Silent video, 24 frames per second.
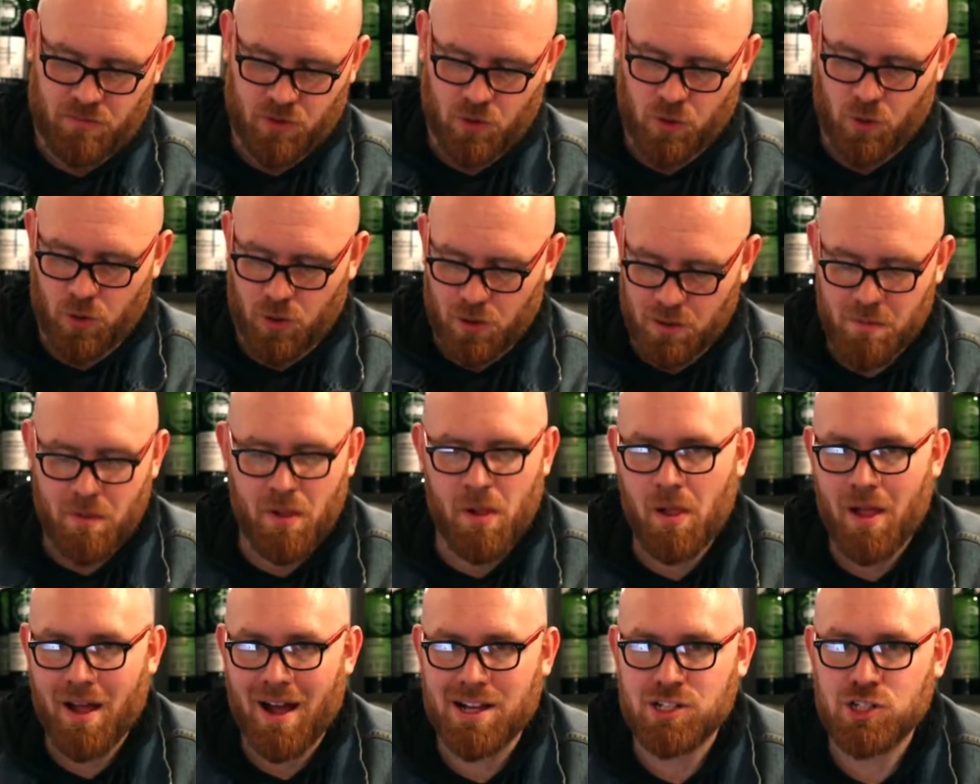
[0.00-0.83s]
Or
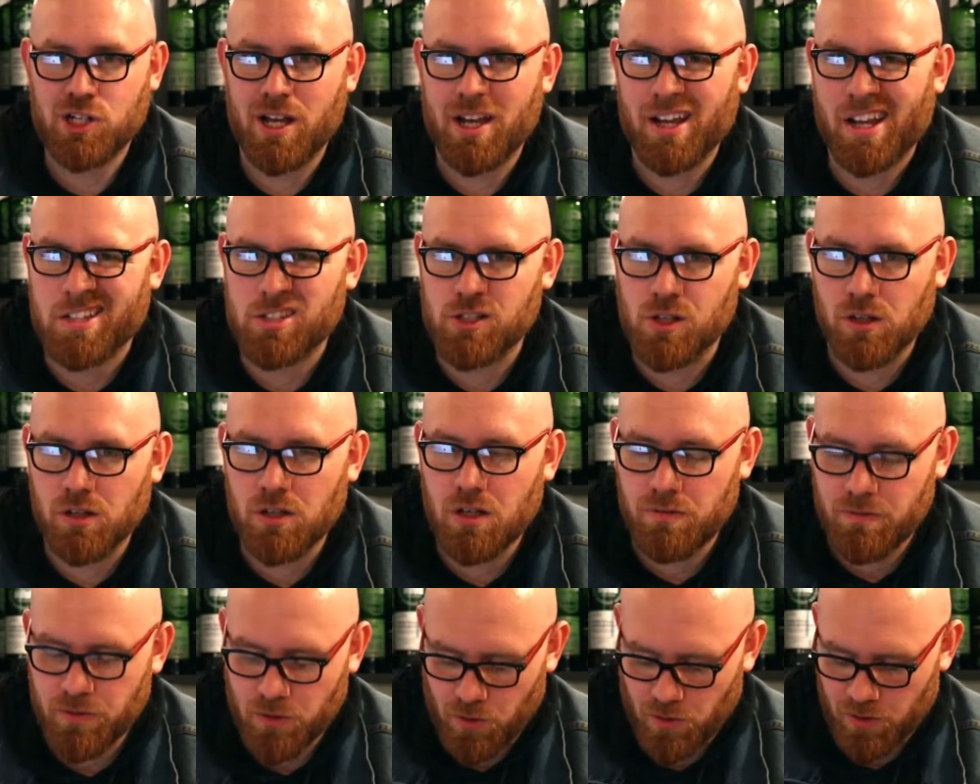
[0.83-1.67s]
actually, I get told
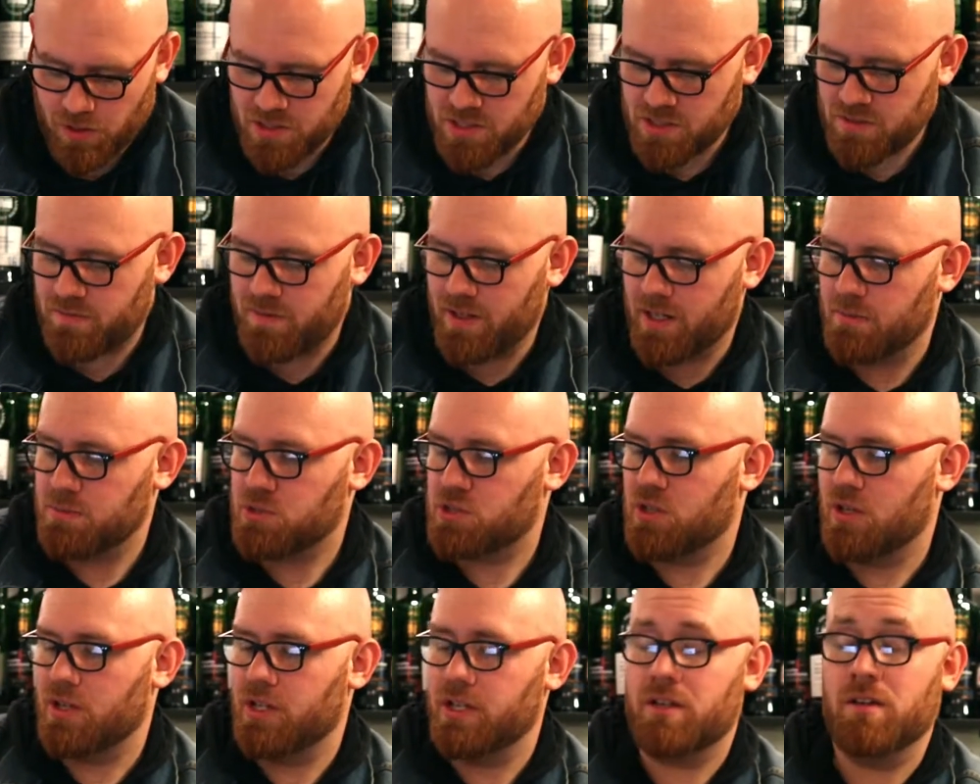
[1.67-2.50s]
off for calling this Phillips
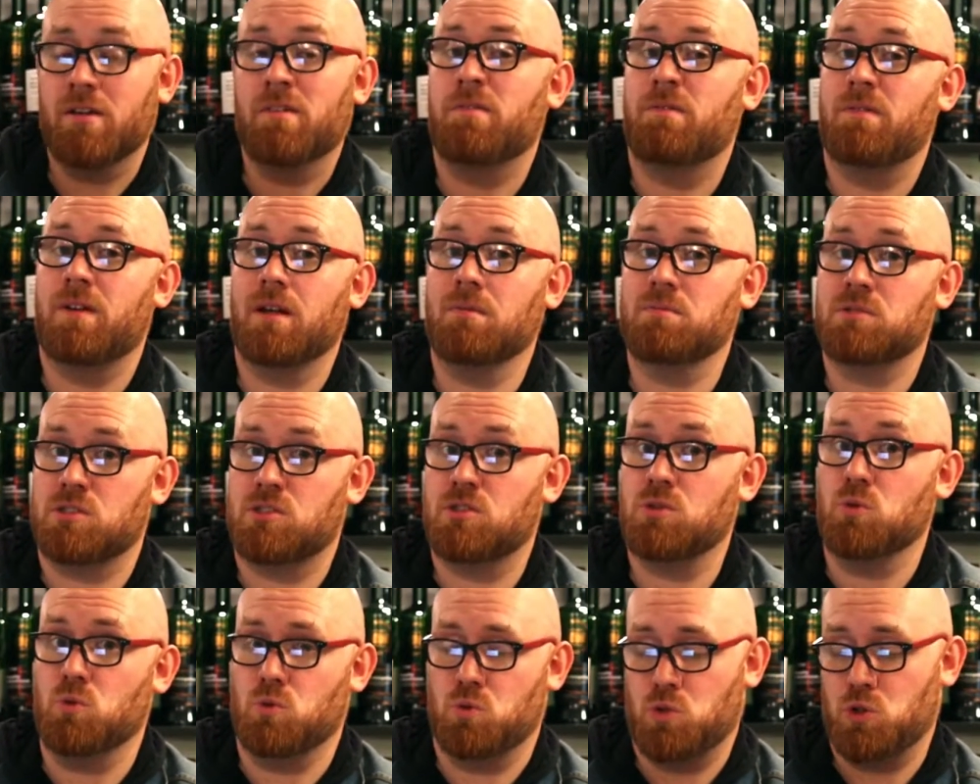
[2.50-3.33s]
Tonic. Phillips
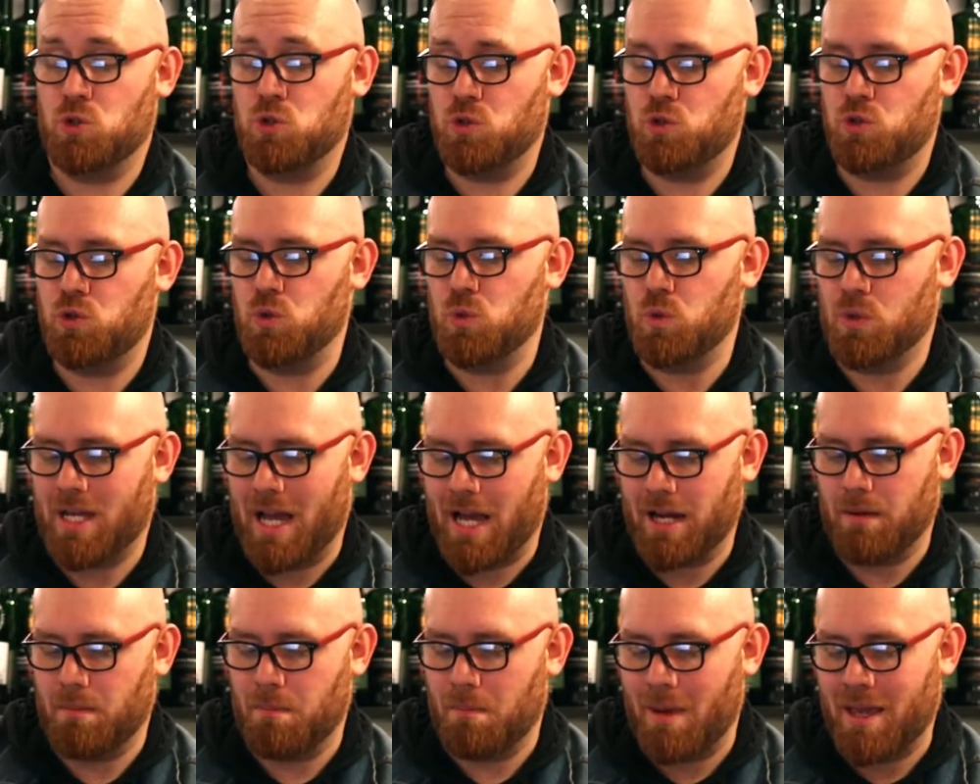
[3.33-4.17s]
do
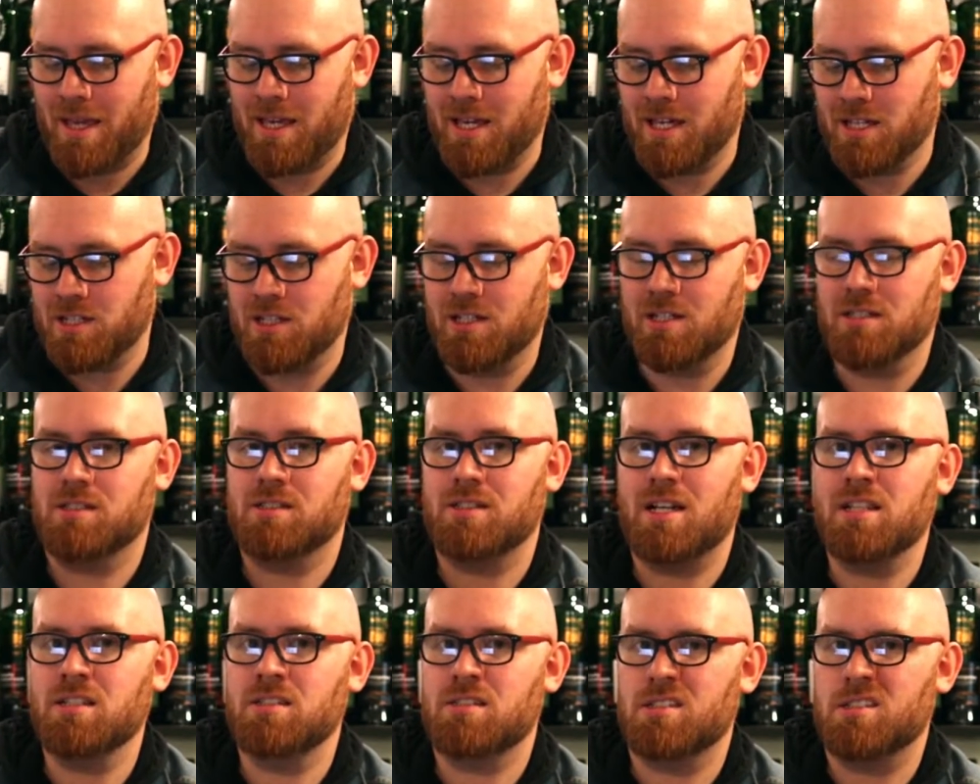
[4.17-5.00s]
kind of make it in a
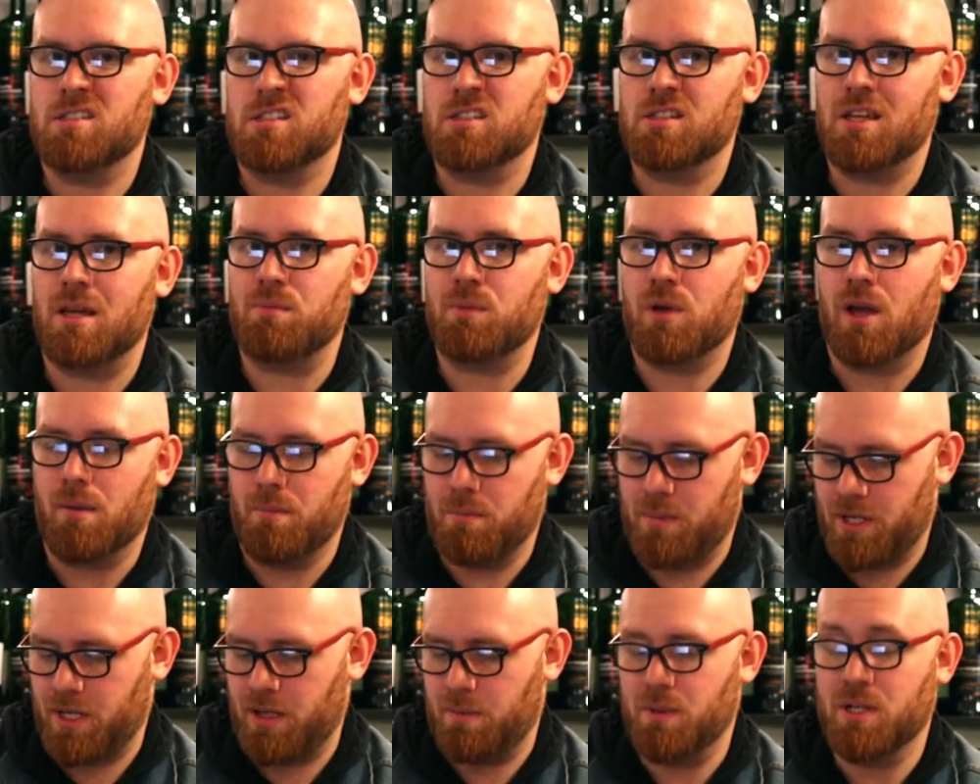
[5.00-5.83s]
sense. It's the same
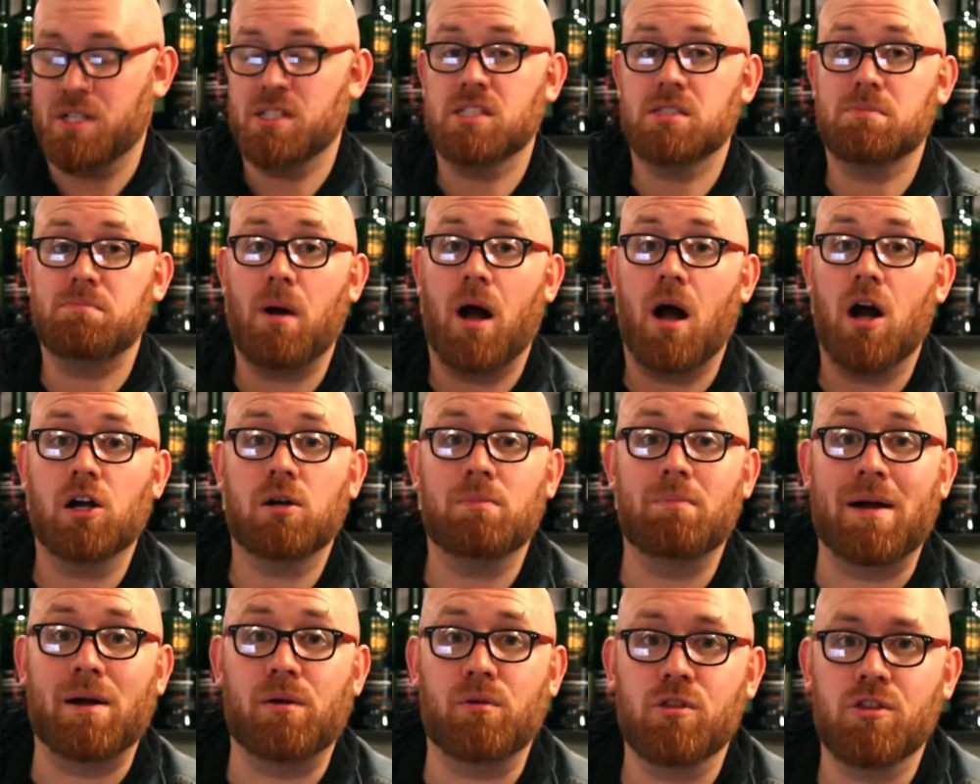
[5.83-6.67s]
company, but it's
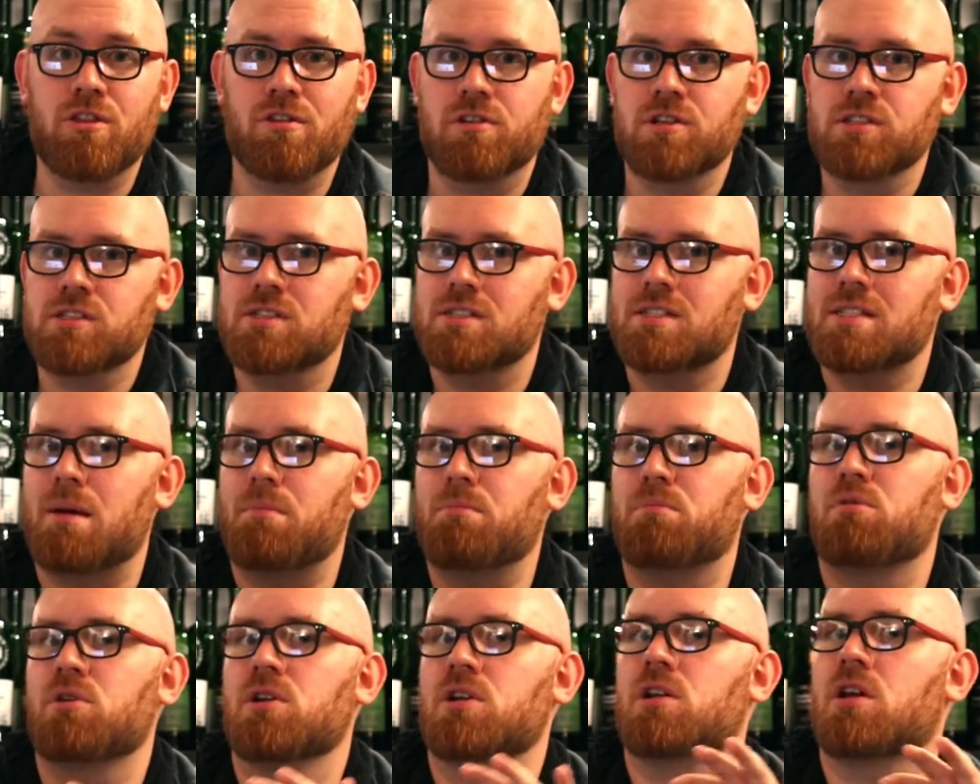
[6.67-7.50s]
Sparkmouth. They're a
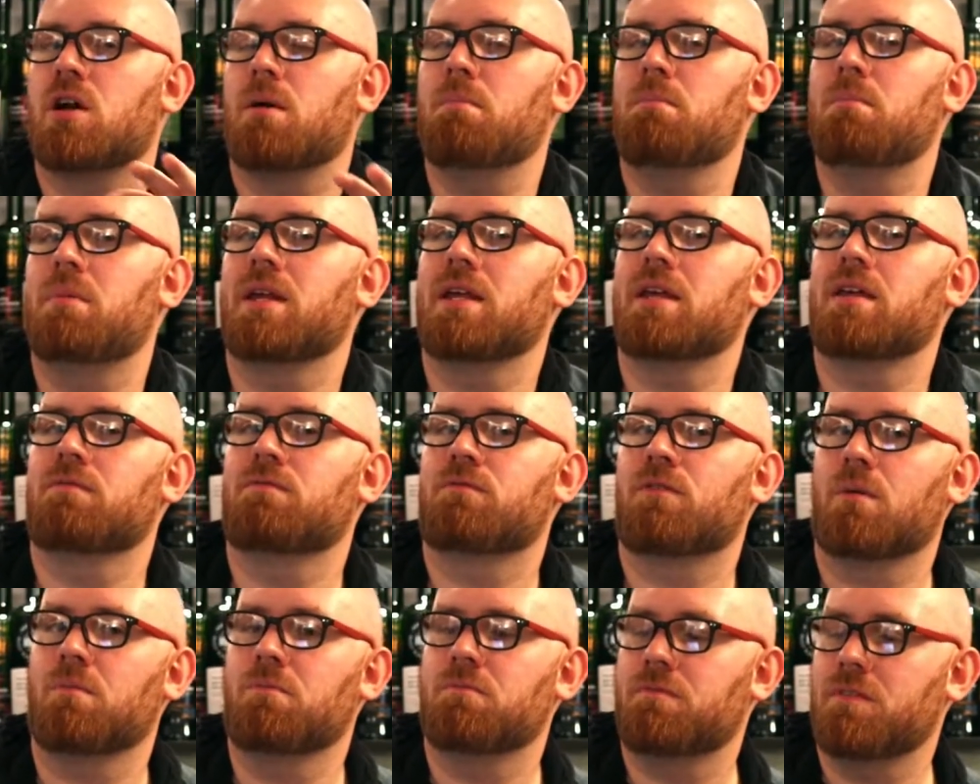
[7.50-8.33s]
separate company
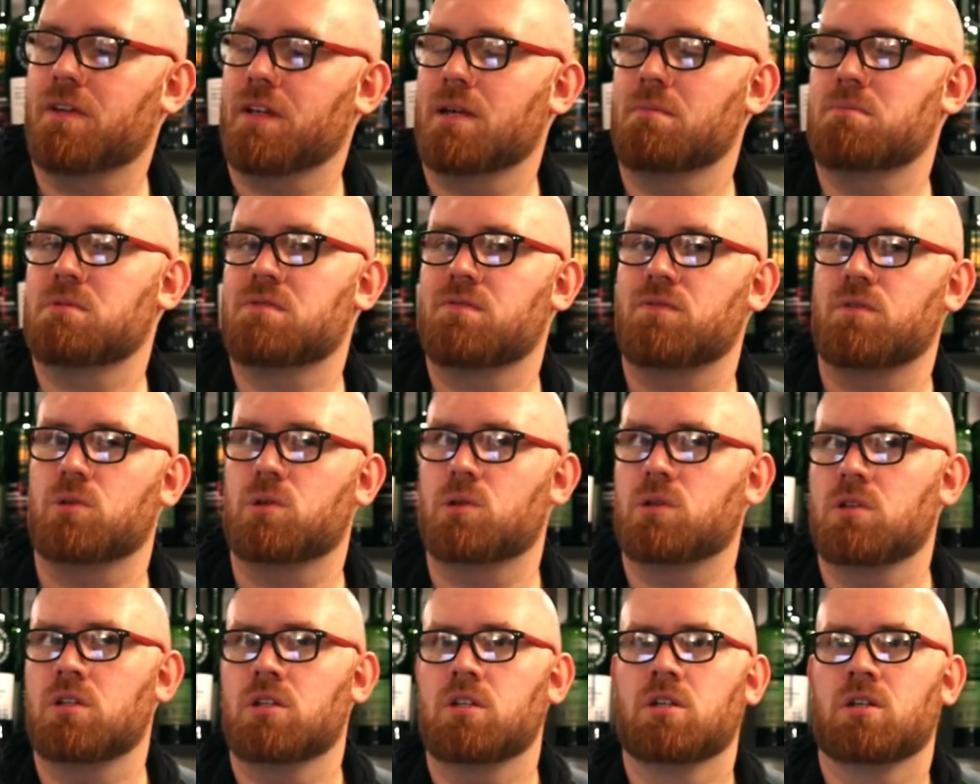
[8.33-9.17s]
from Phillips
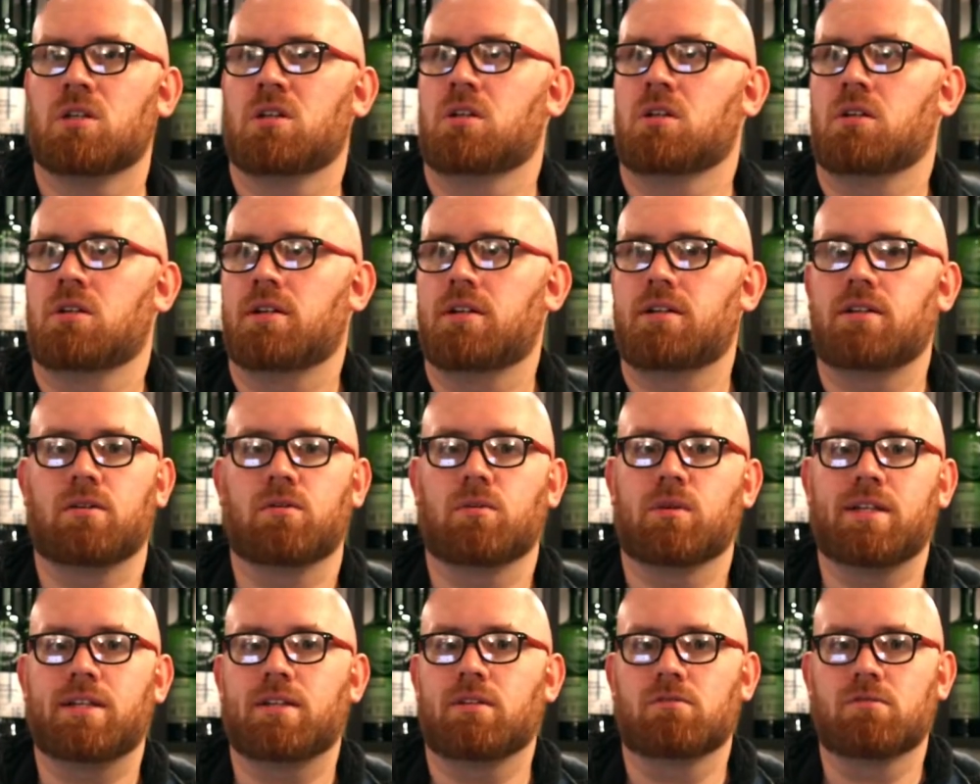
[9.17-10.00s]
for, I don't know,
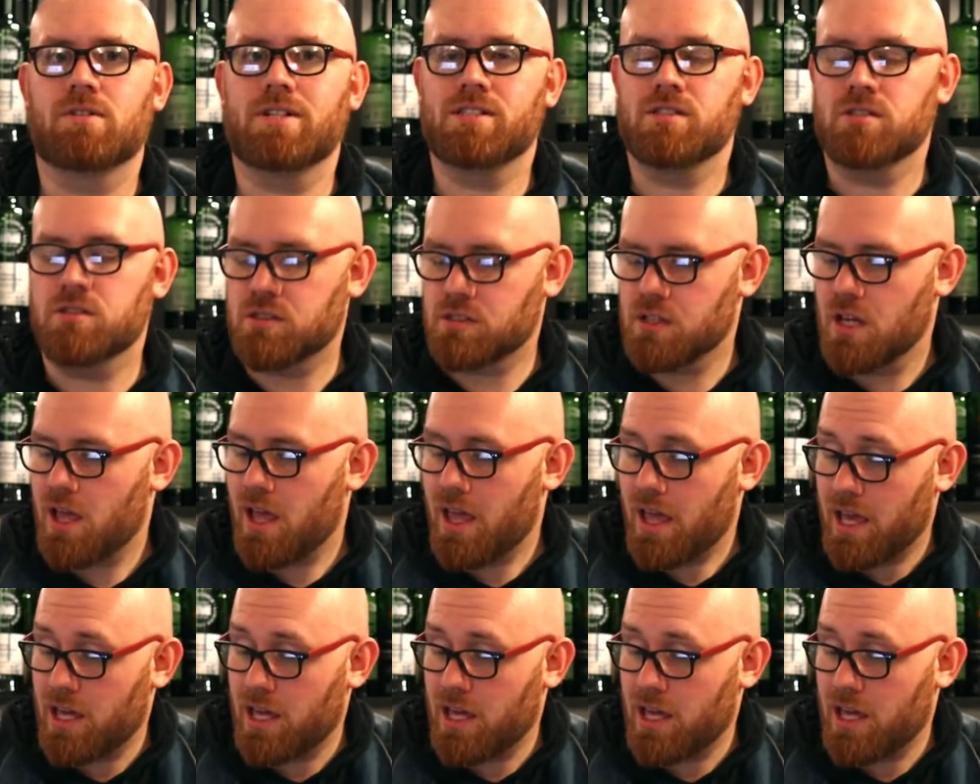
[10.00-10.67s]
legal reasons.